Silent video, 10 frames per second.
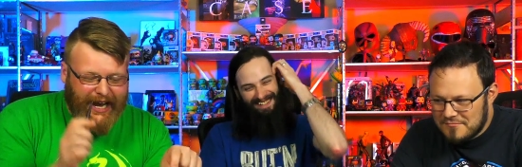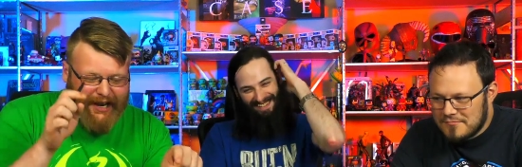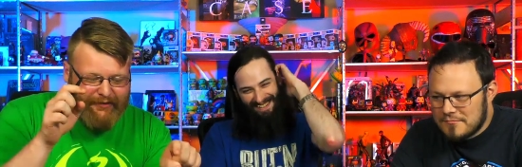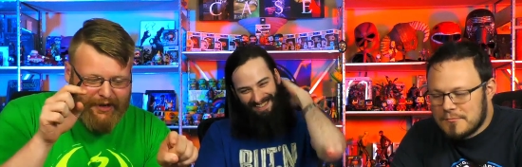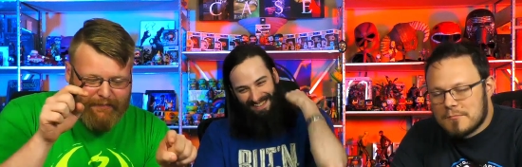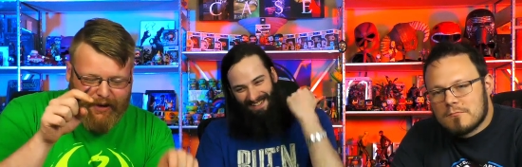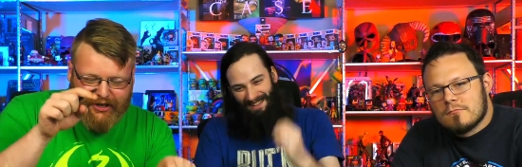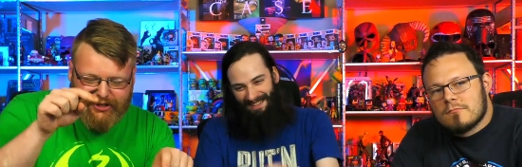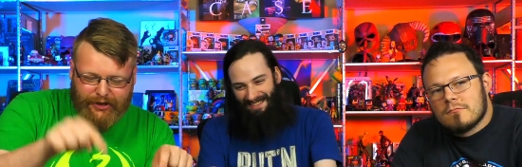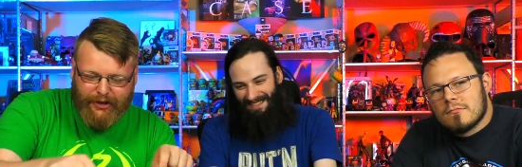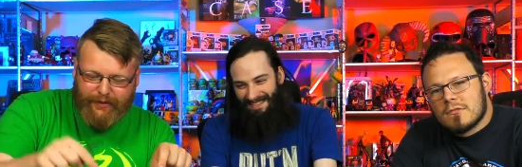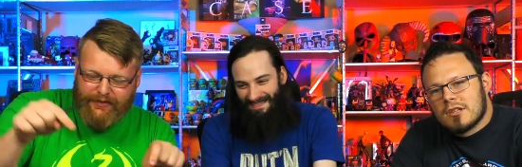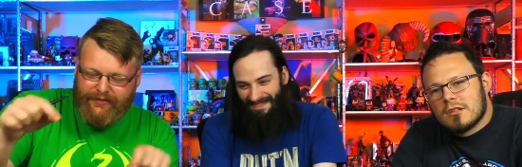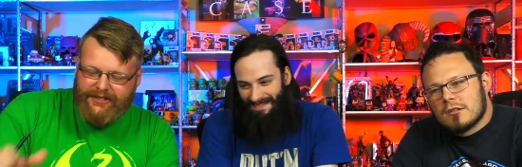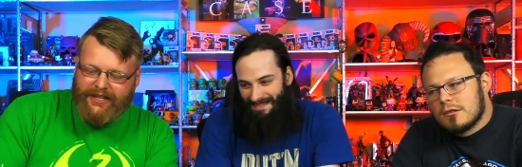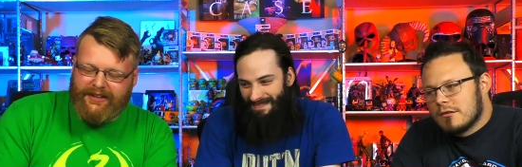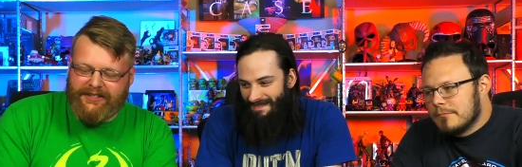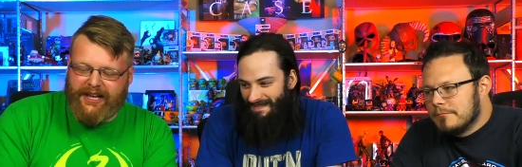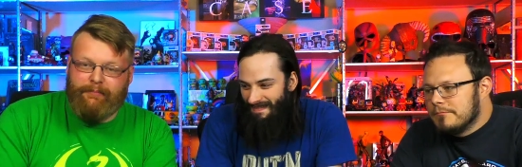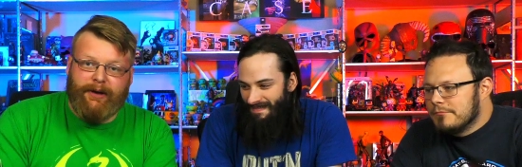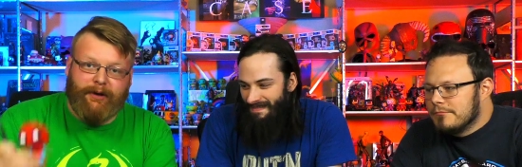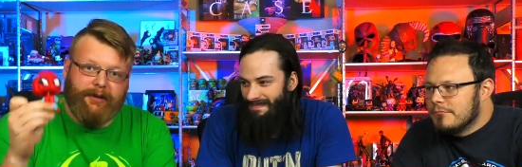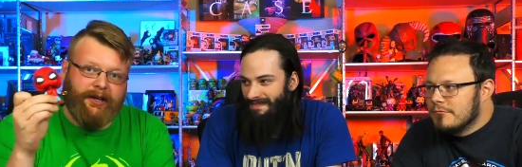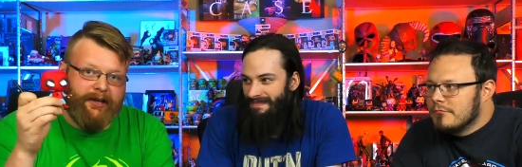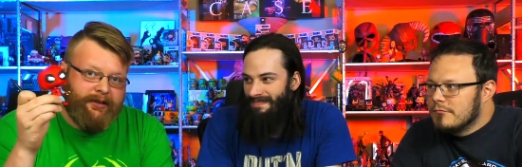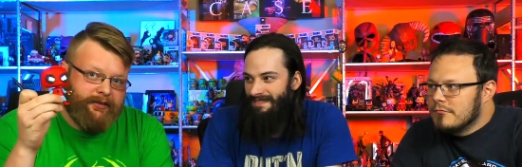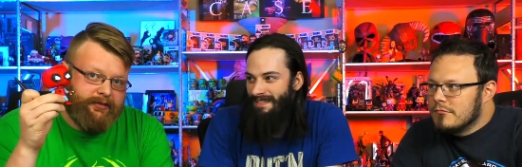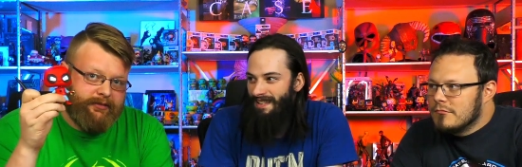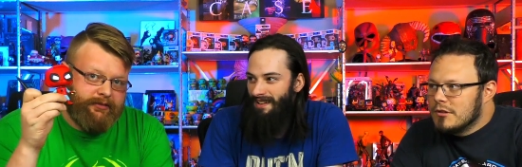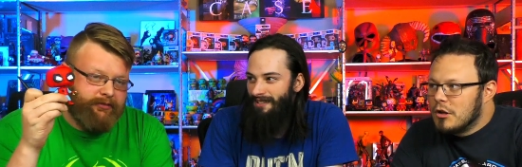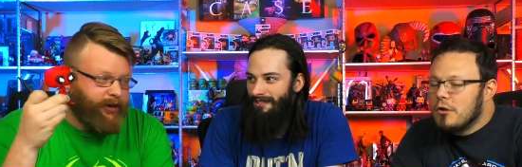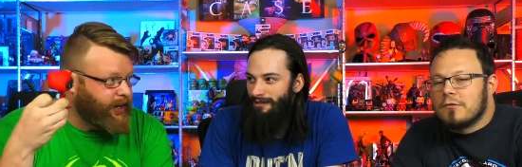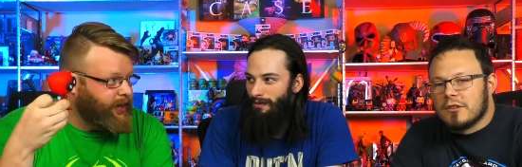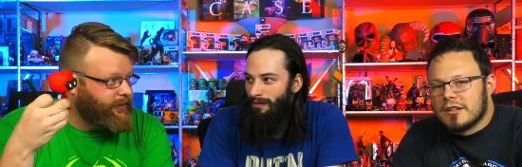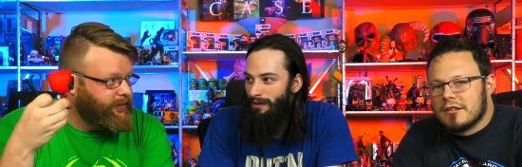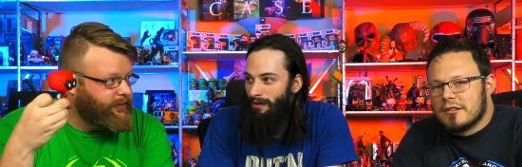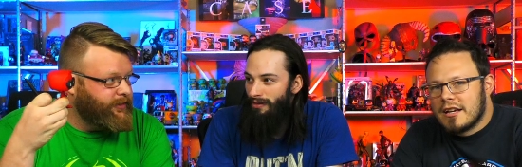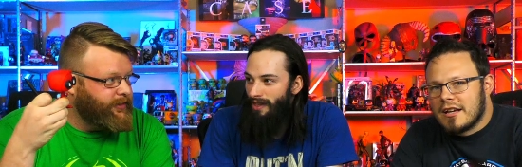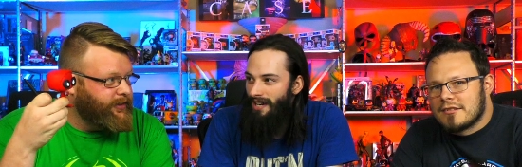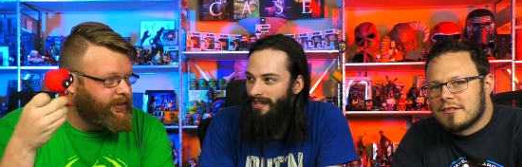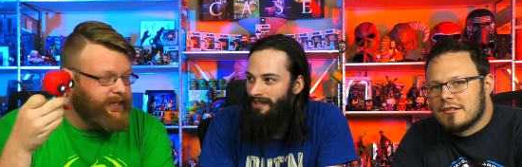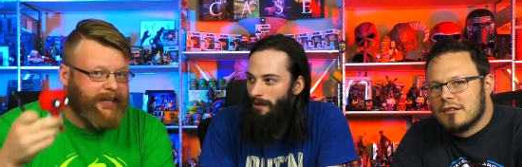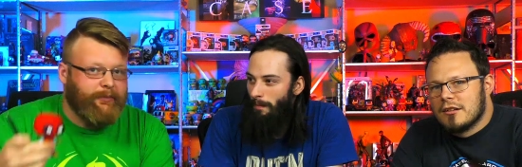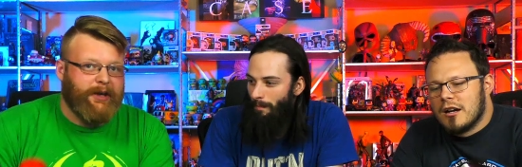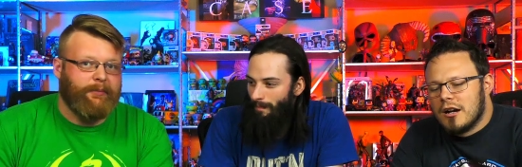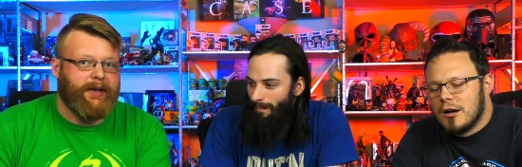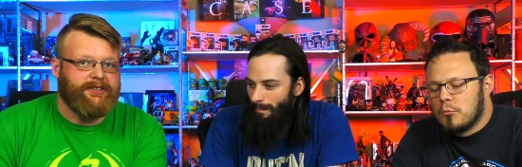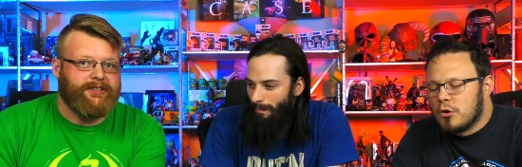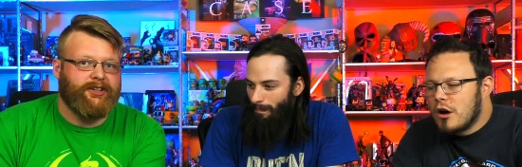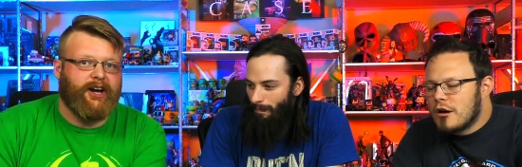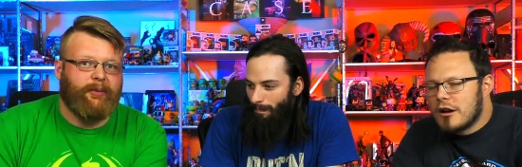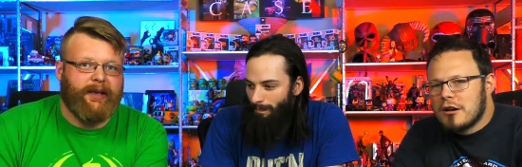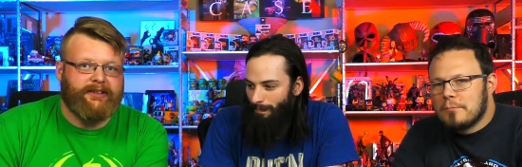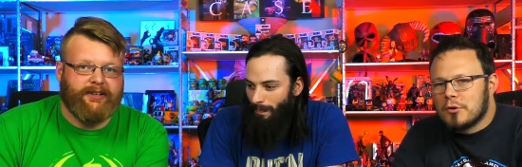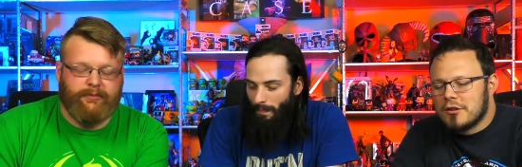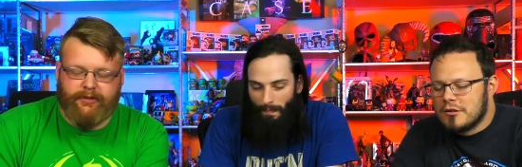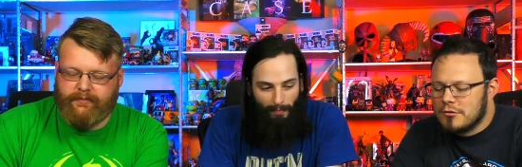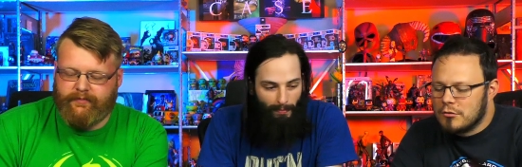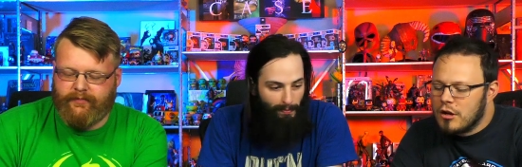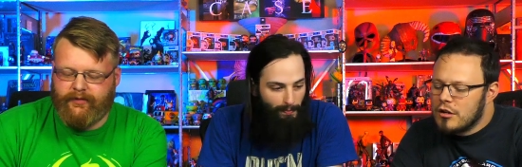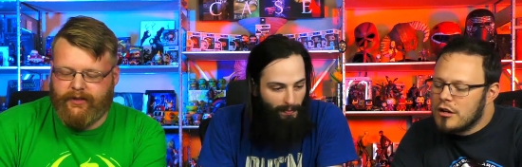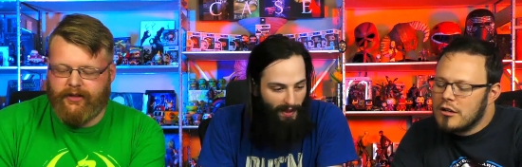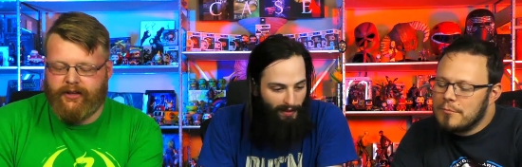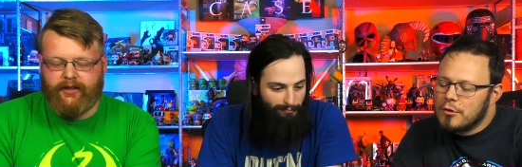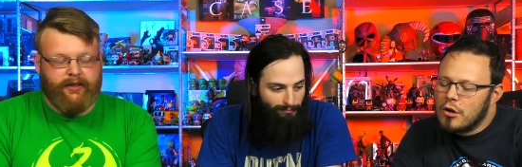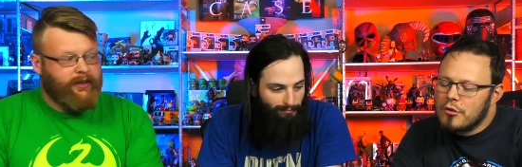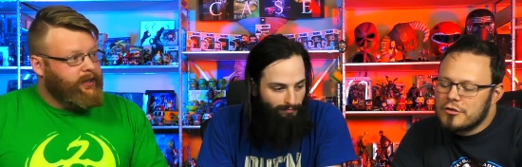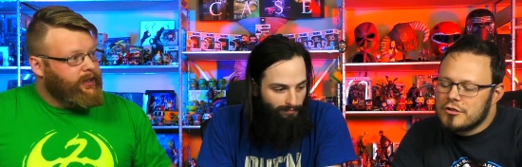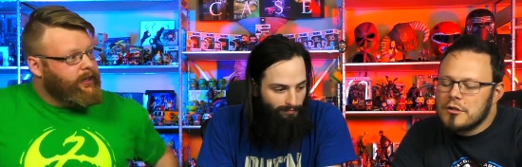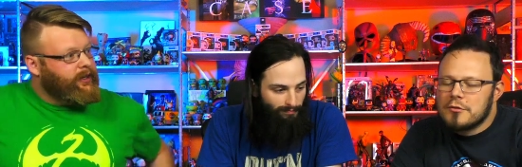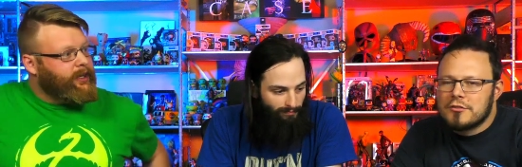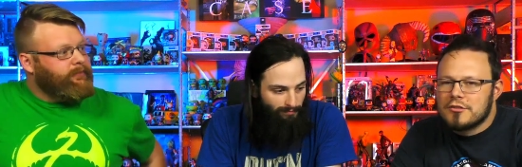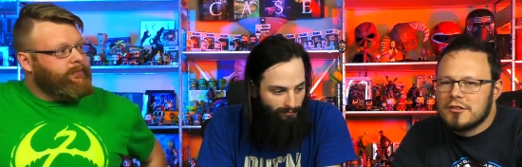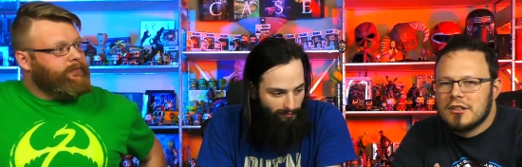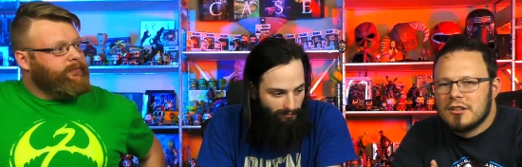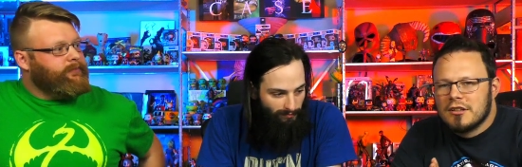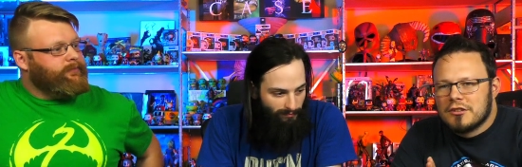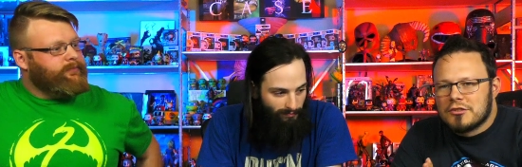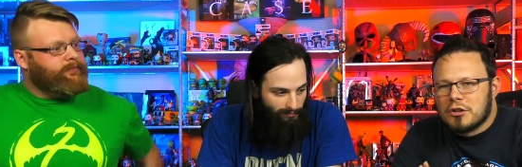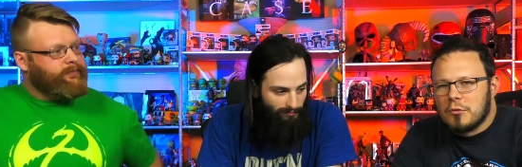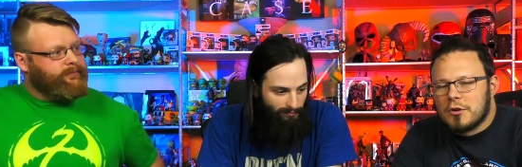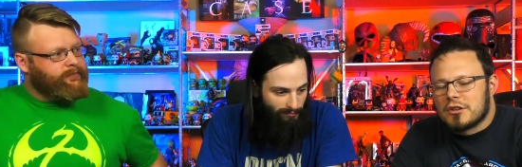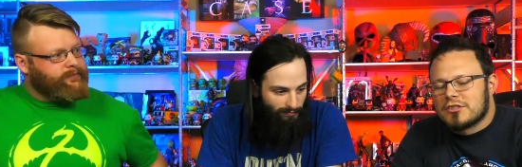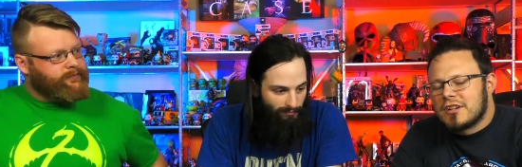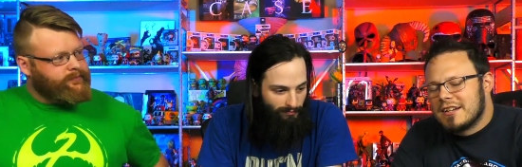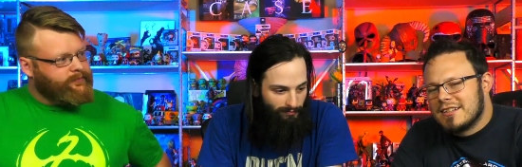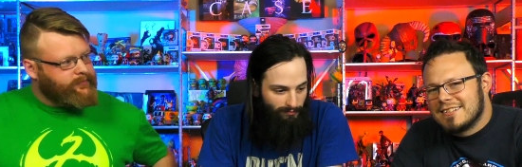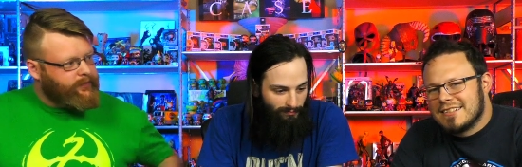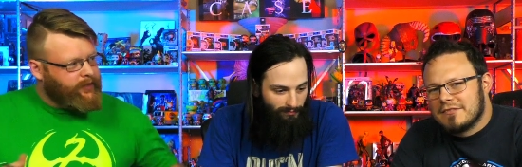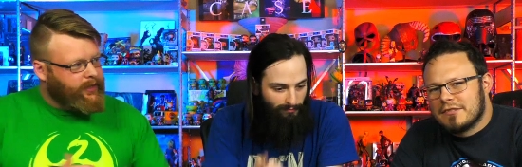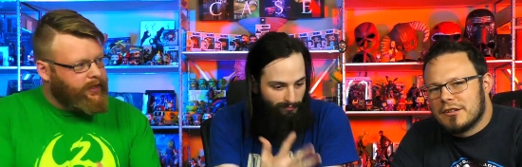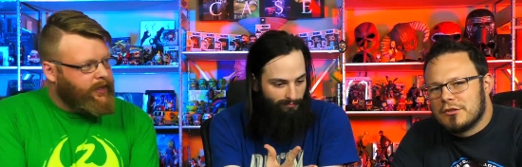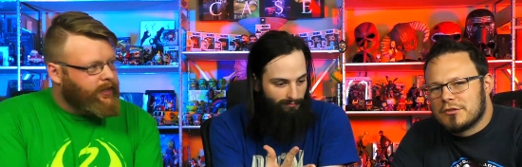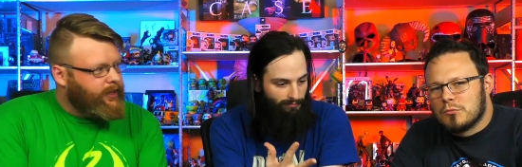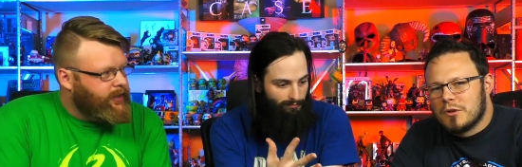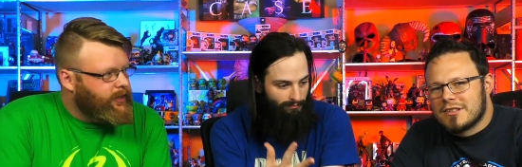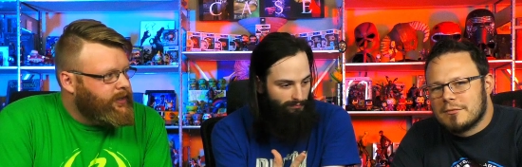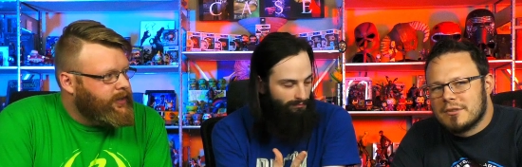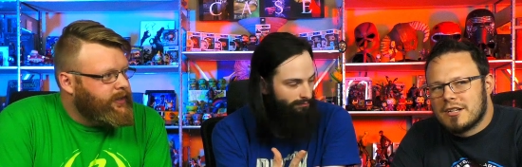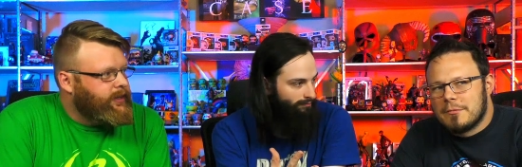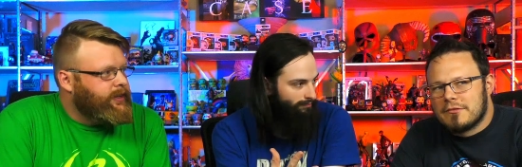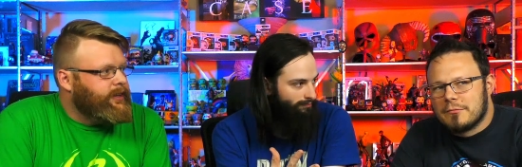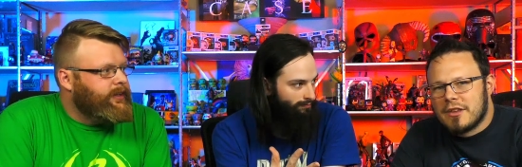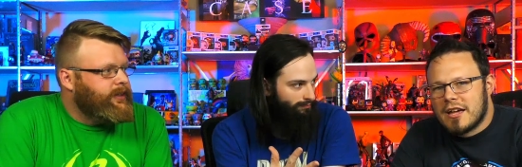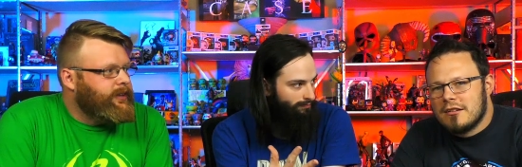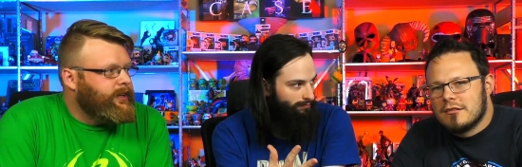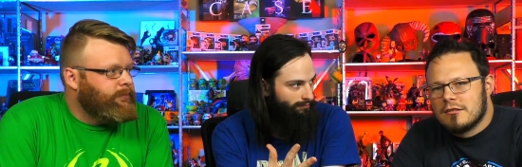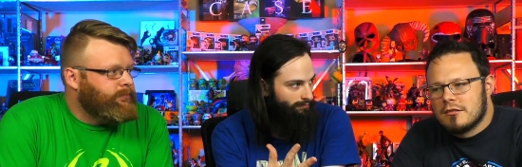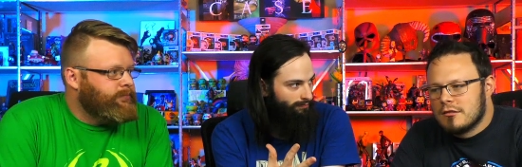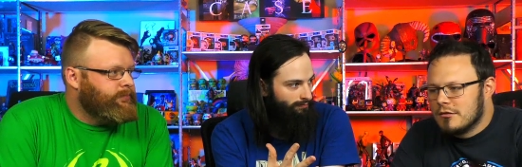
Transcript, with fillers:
Speaker 1: have Punisher and Wilson Fisk, and this guy better be in it. Hopefully, right, you yes. think it'll be amazing. Um, we're all caught up on
Speaker 2: we're all caught up on all the shows. Yep. So we're excited to see Defenders and what's going to be coming from that. Yep.